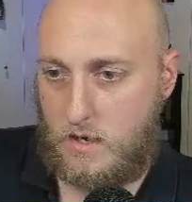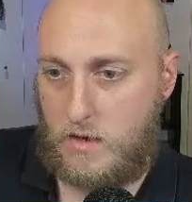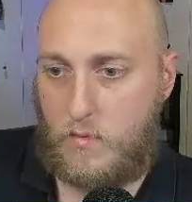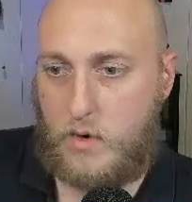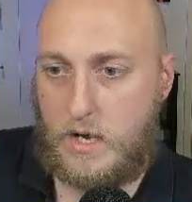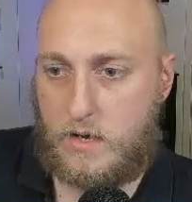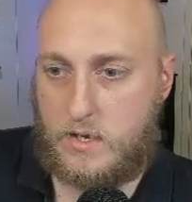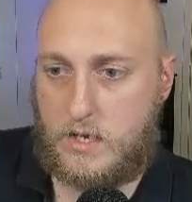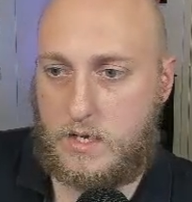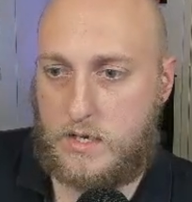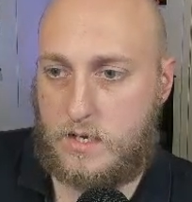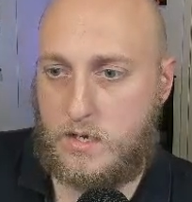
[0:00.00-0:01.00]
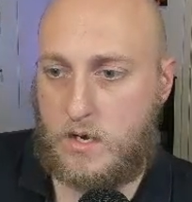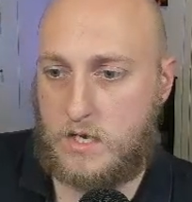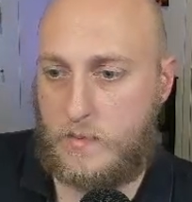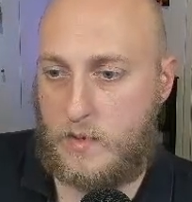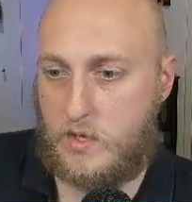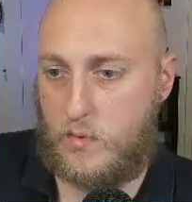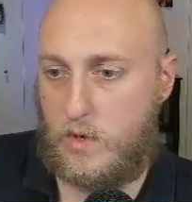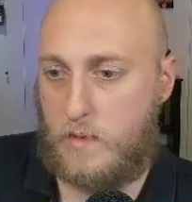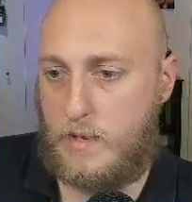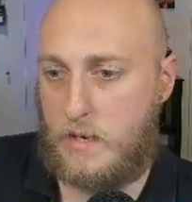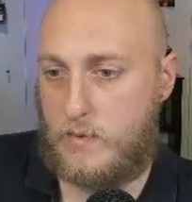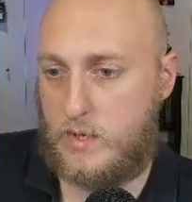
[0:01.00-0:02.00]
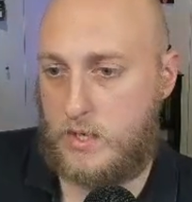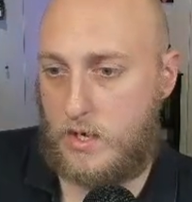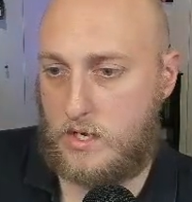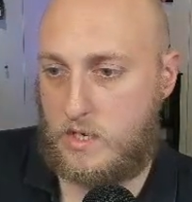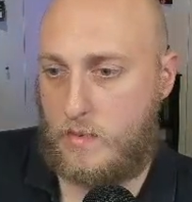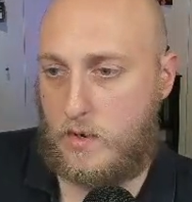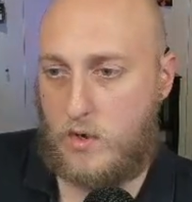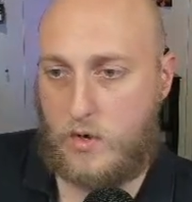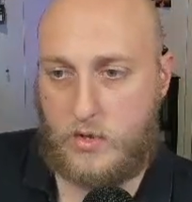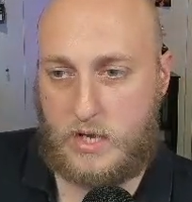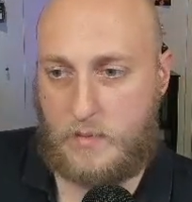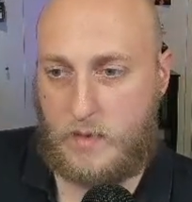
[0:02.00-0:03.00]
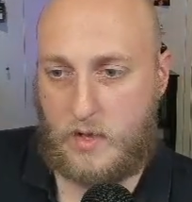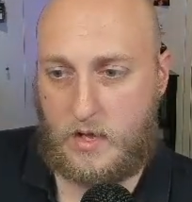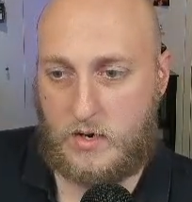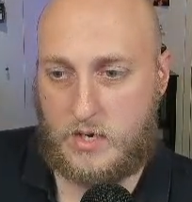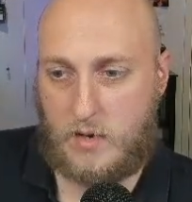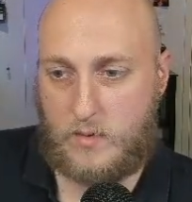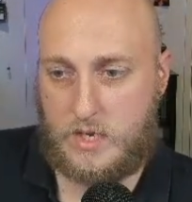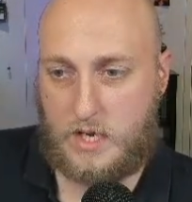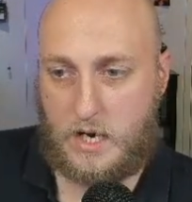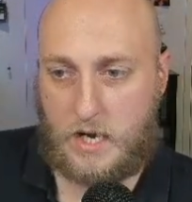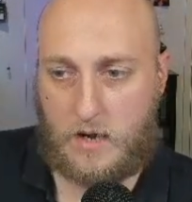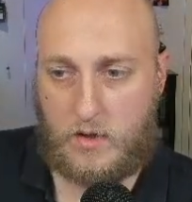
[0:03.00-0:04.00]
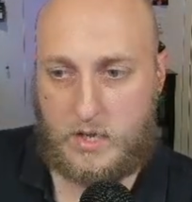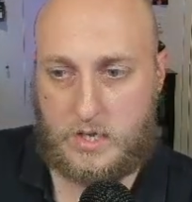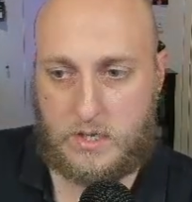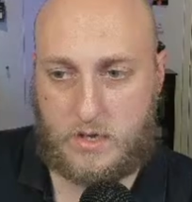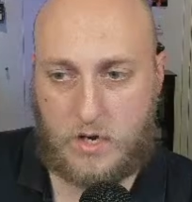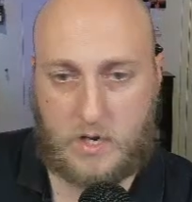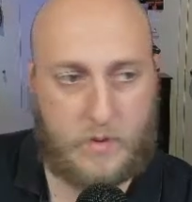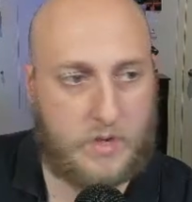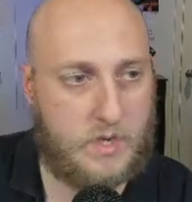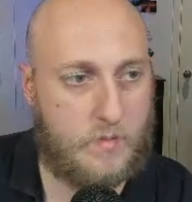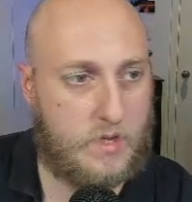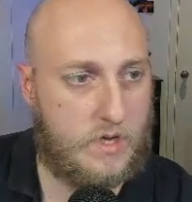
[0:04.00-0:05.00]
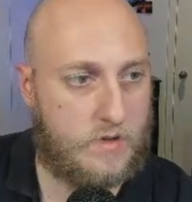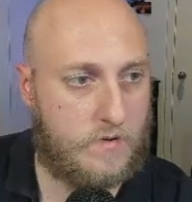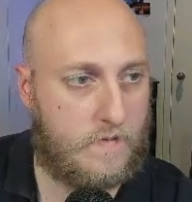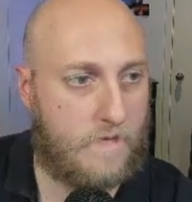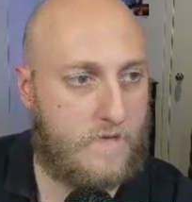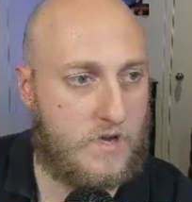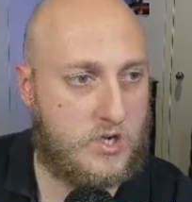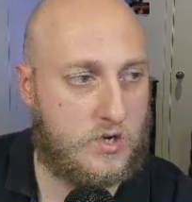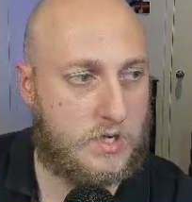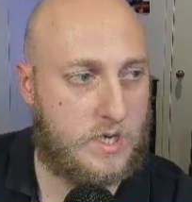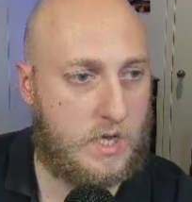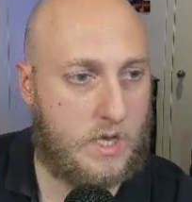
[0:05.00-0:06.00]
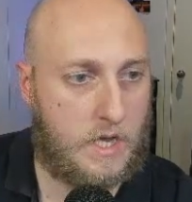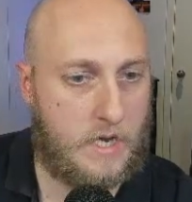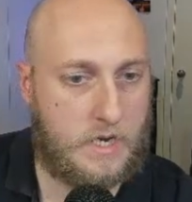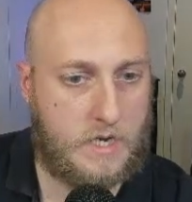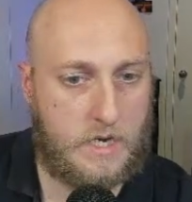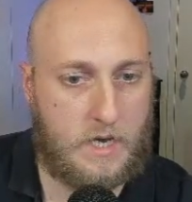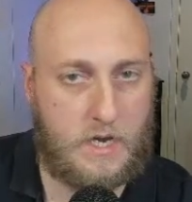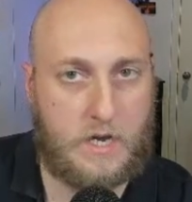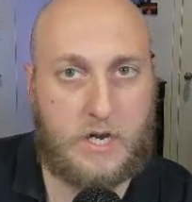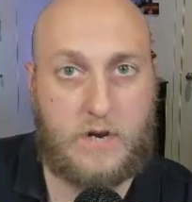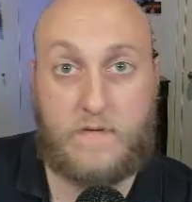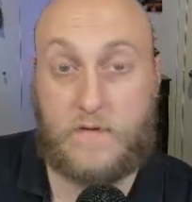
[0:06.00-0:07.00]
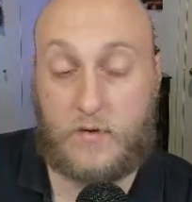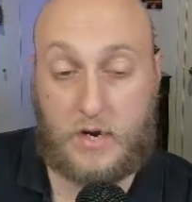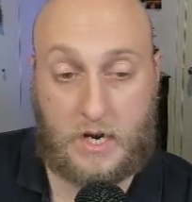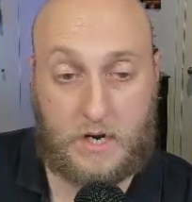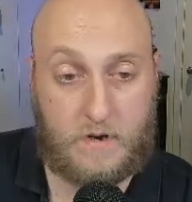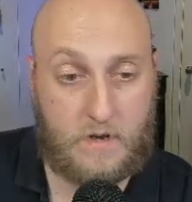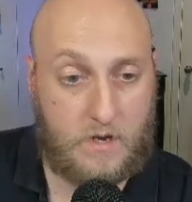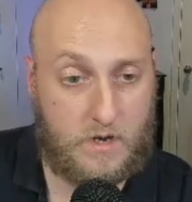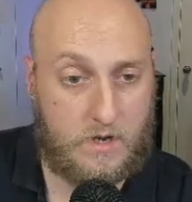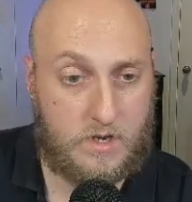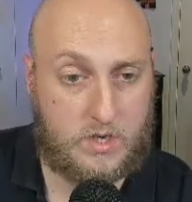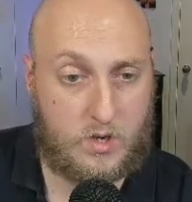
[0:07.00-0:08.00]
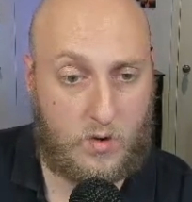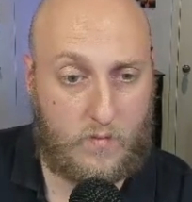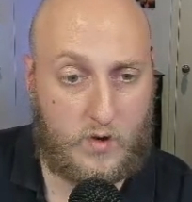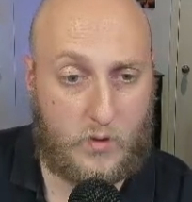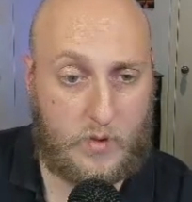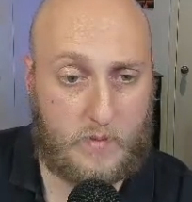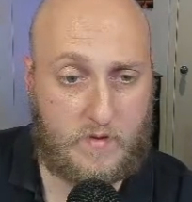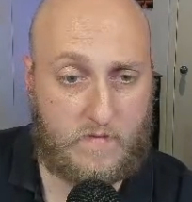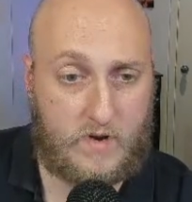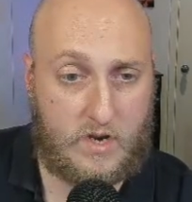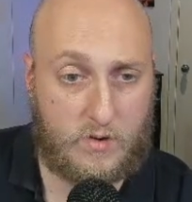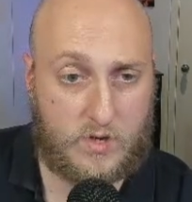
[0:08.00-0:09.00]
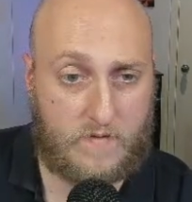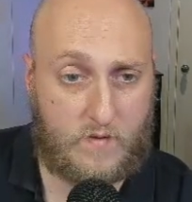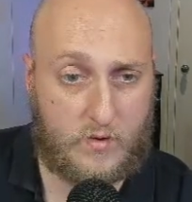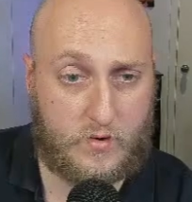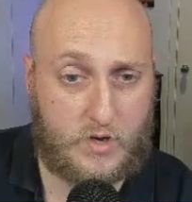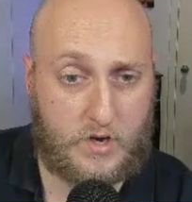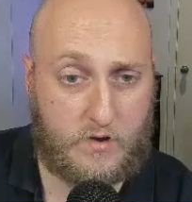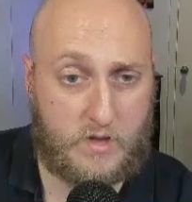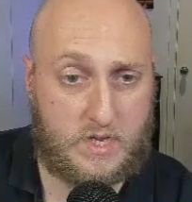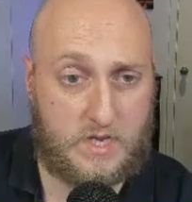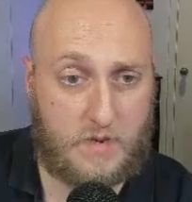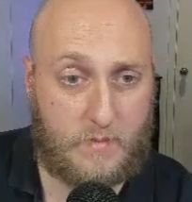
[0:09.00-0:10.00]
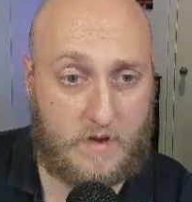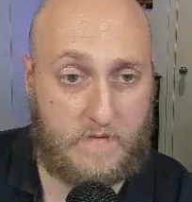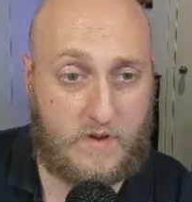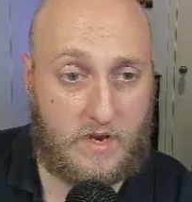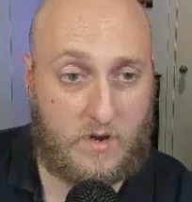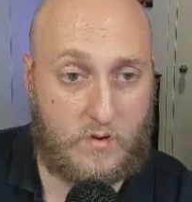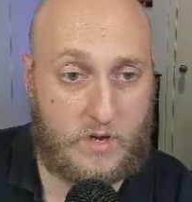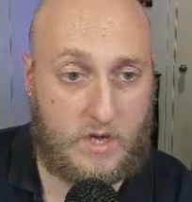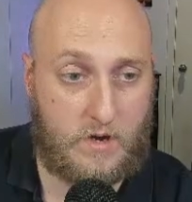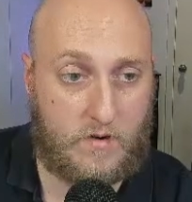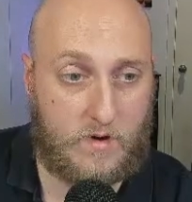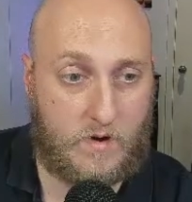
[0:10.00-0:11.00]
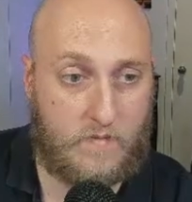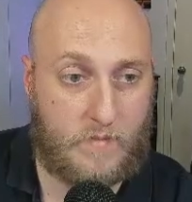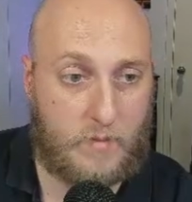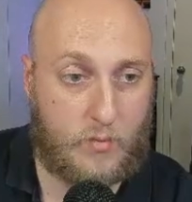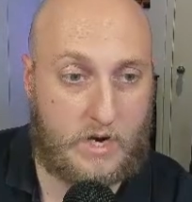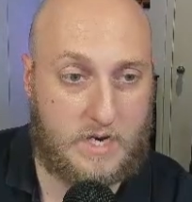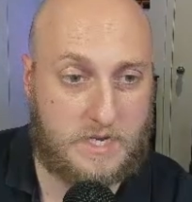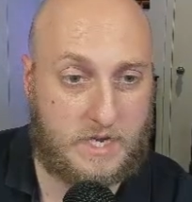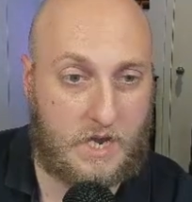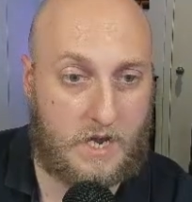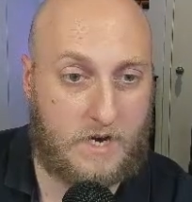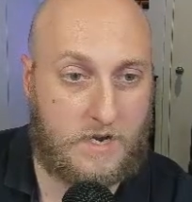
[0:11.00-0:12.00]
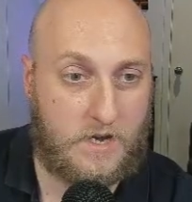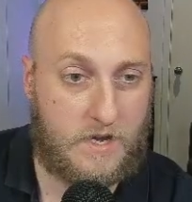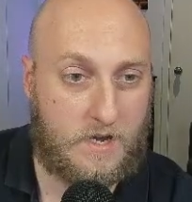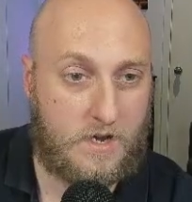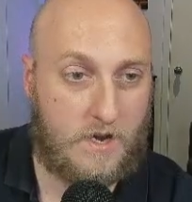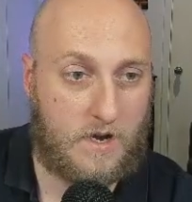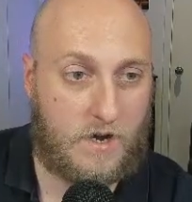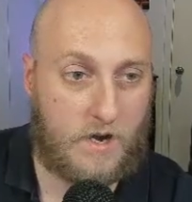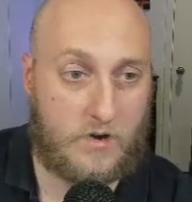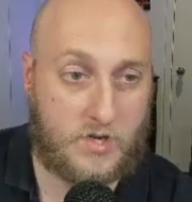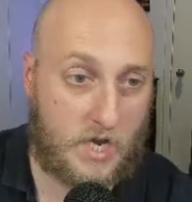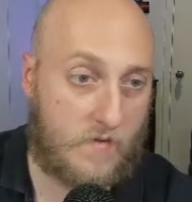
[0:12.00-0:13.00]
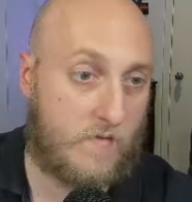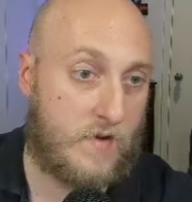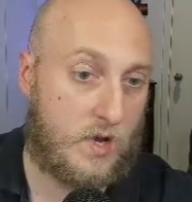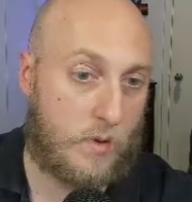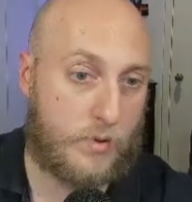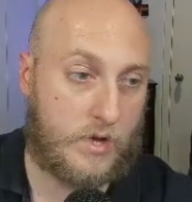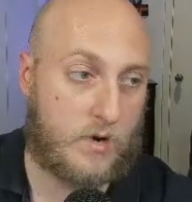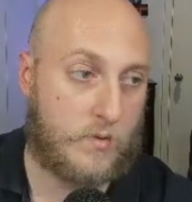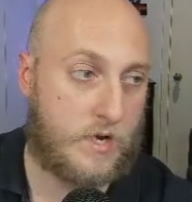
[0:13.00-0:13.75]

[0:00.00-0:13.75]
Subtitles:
What else? Talked about the wallpapers, talked about all the emulators, I would say now. Let's talk about some of the other features like converting. So if we open up the videos folder here, let's say my video here of my brain scan. I also have a video player.